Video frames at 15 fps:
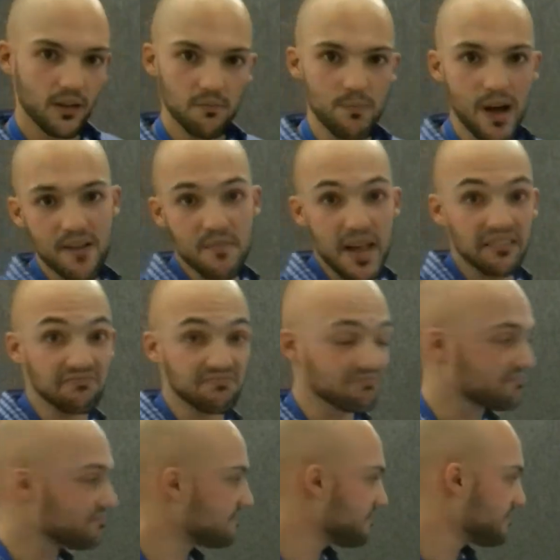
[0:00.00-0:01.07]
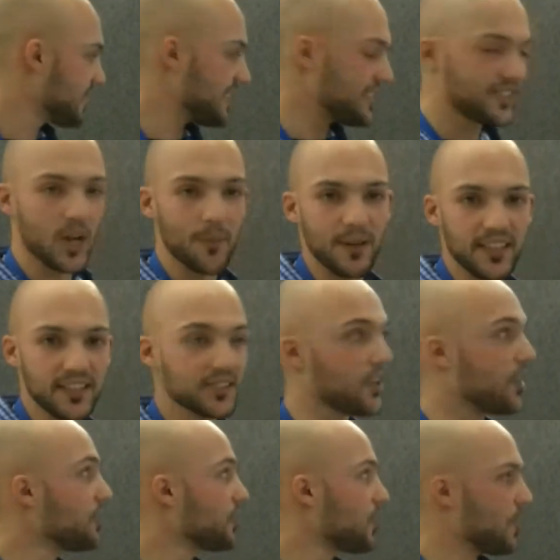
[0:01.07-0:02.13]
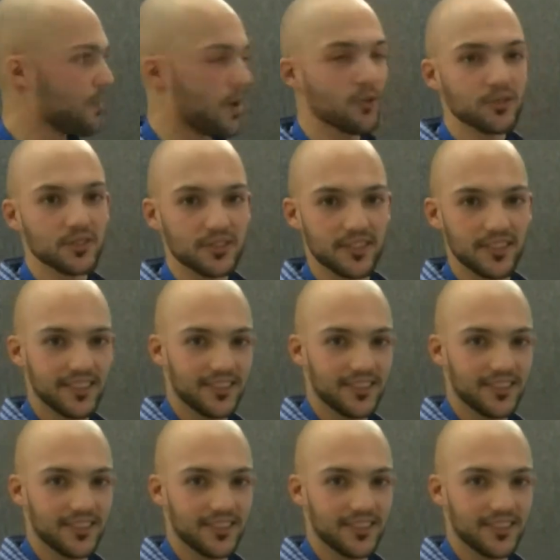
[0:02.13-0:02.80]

My main thesis topic is called code bounds.